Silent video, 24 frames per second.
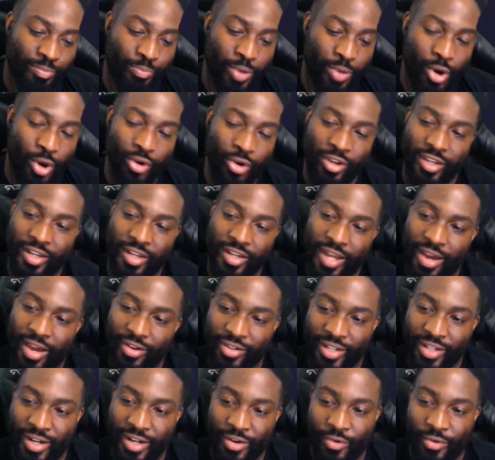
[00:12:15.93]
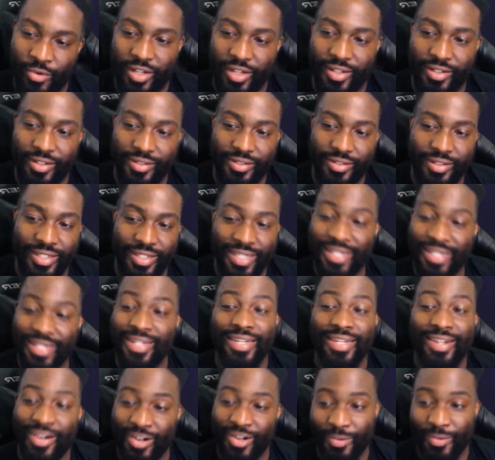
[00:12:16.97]
poking out there with
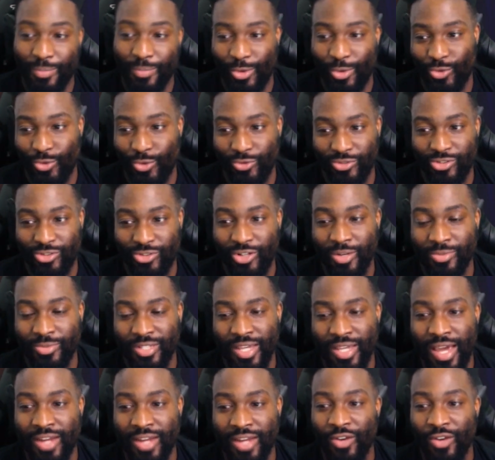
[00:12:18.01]
any other moves, you know what I'm saying?